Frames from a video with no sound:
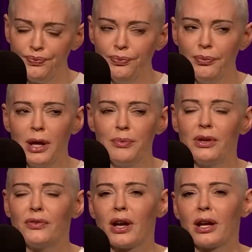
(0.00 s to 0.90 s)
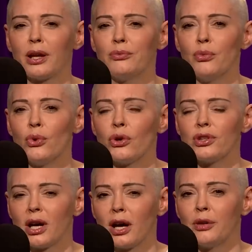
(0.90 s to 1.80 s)
maybe if I had more
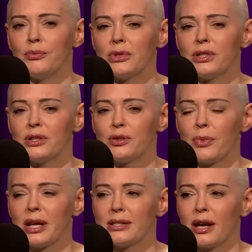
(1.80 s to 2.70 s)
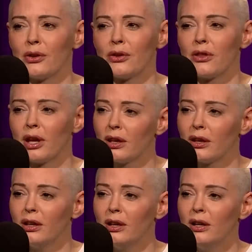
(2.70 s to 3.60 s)
time just to space out and
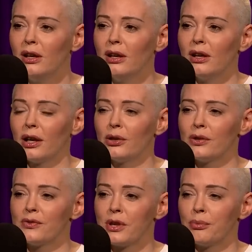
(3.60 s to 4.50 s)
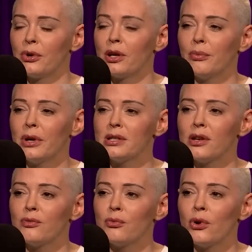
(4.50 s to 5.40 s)
think, I could have separated
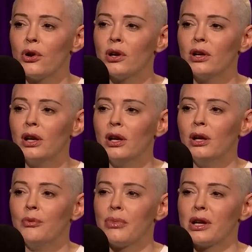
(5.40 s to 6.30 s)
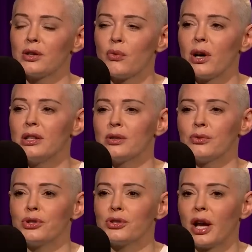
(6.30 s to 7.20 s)
myself more. But as it was, it
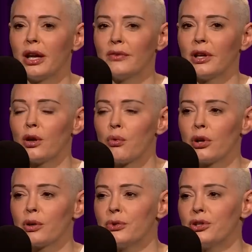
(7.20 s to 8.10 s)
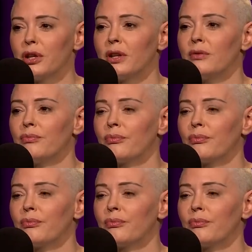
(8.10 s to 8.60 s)
was just kind of like a work machine.